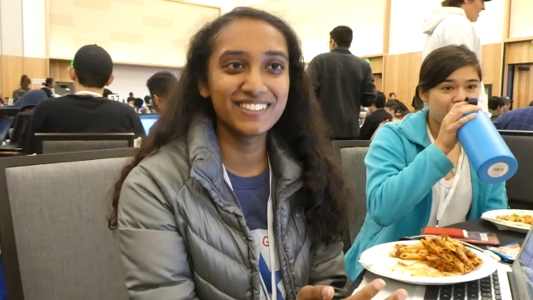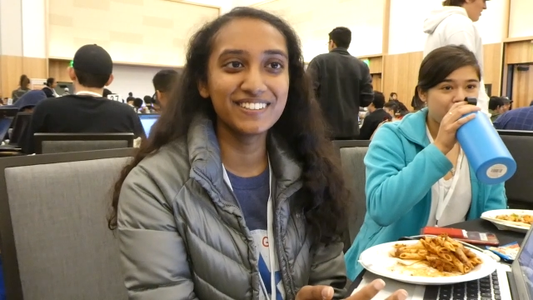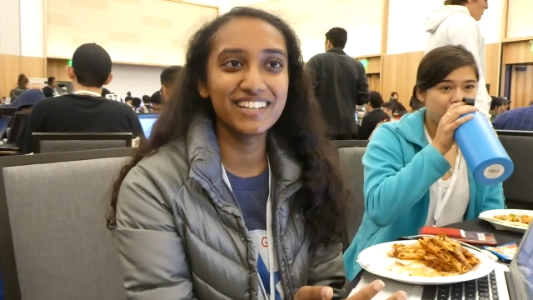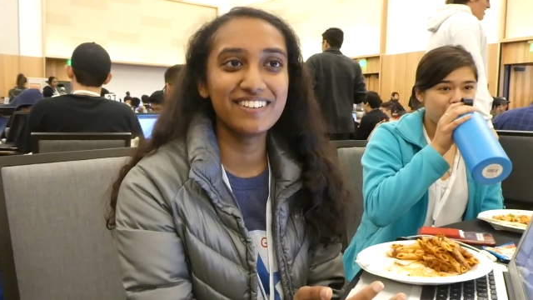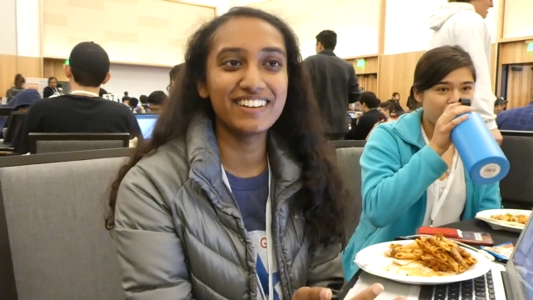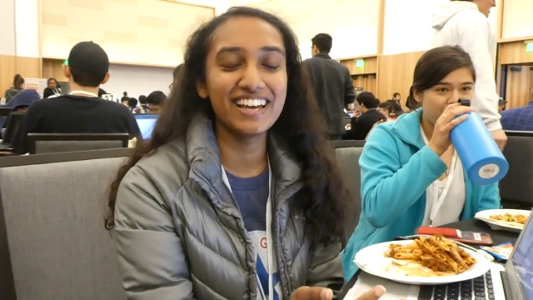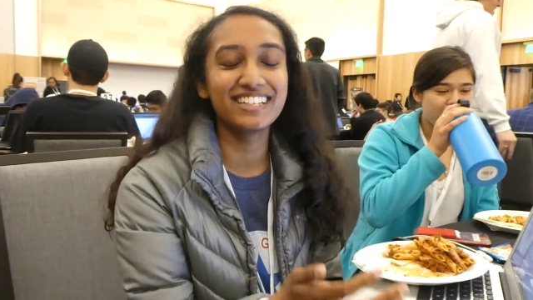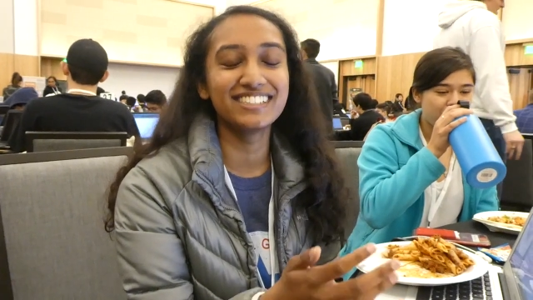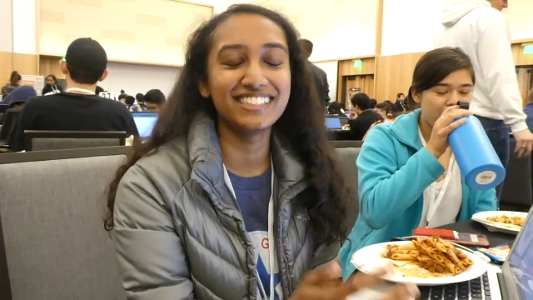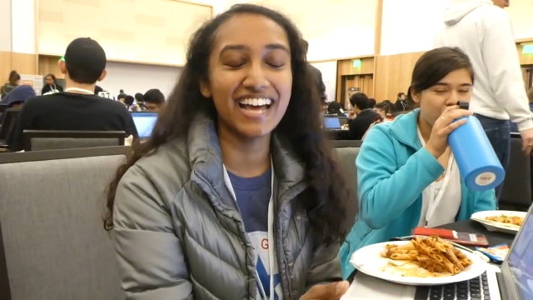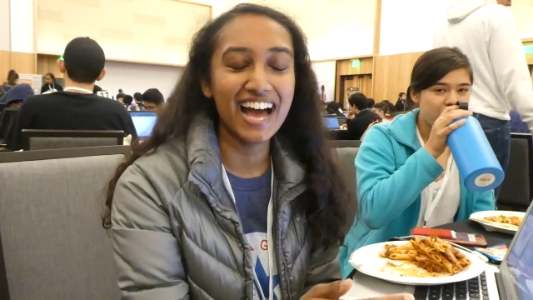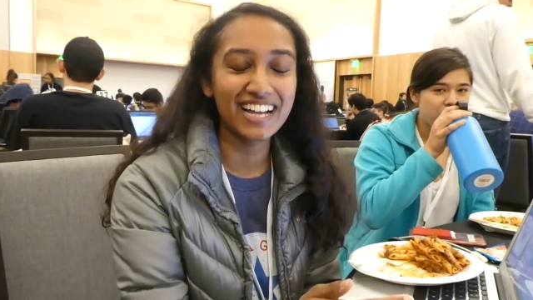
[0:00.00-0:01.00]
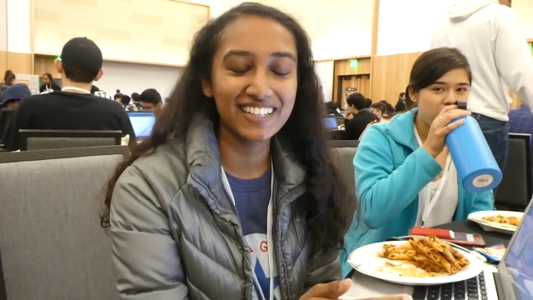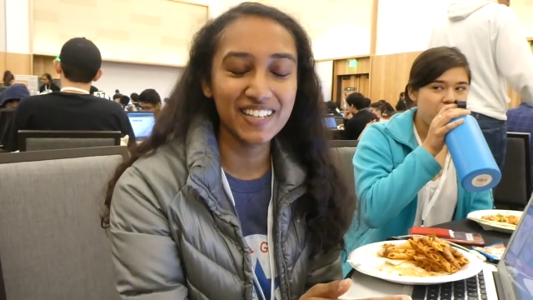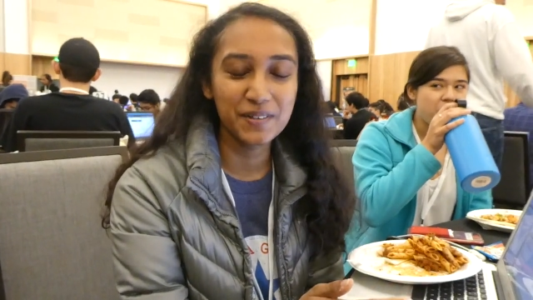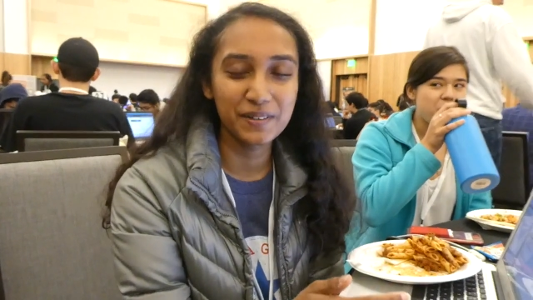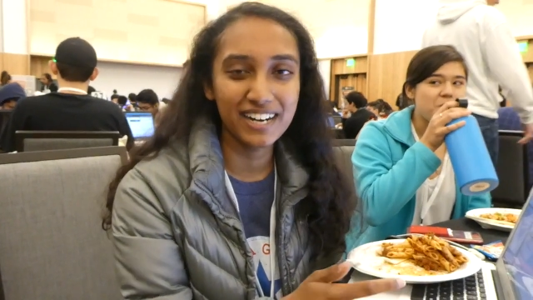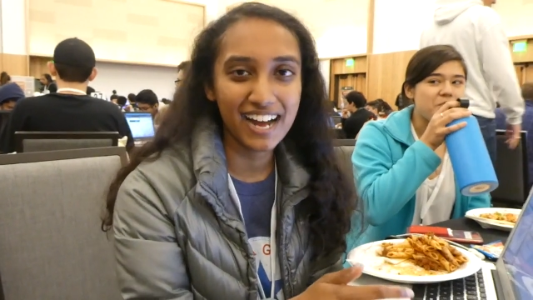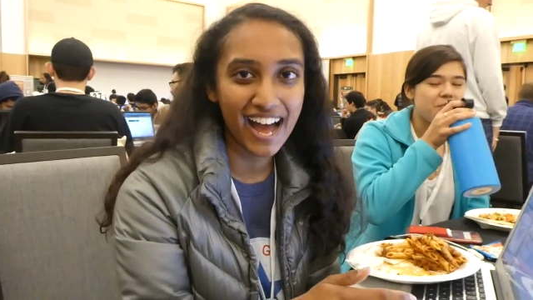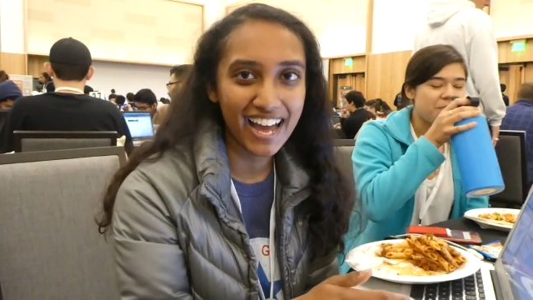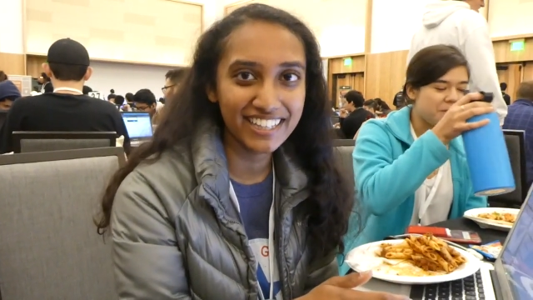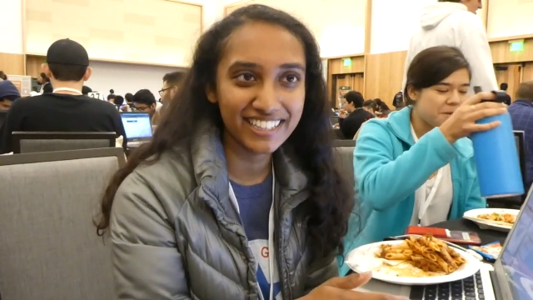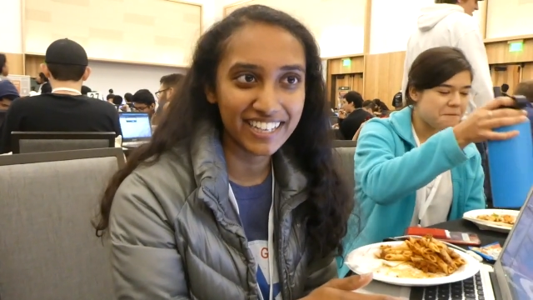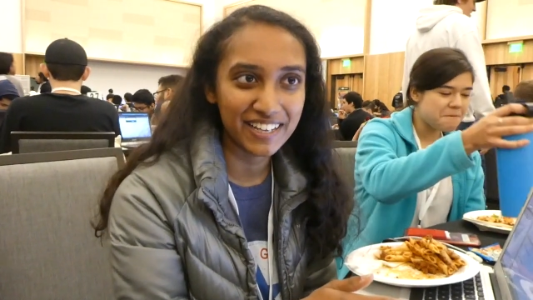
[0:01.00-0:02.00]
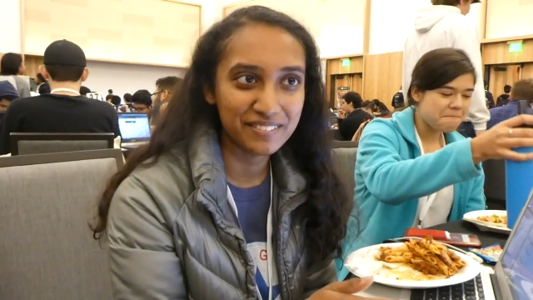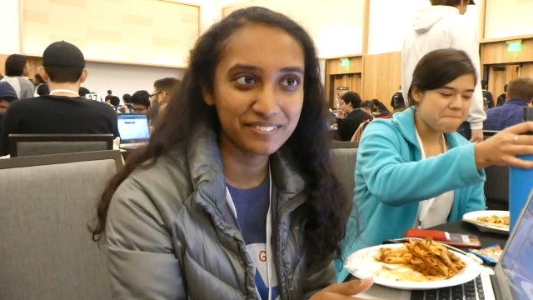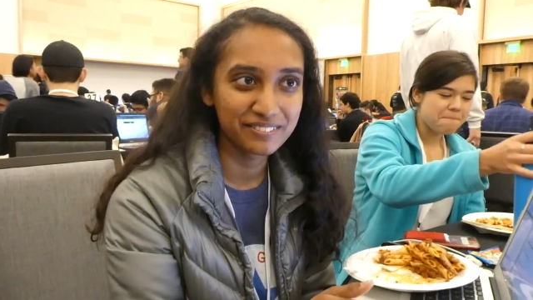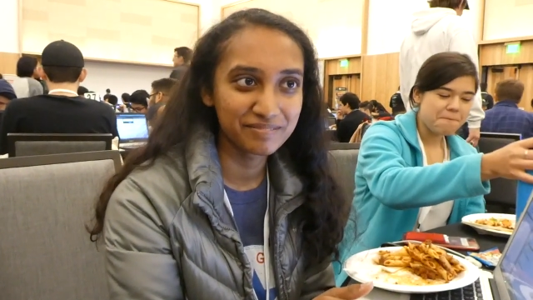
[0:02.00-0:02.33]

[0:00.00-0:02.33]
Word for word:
Speaker 1: who live exactly where I live.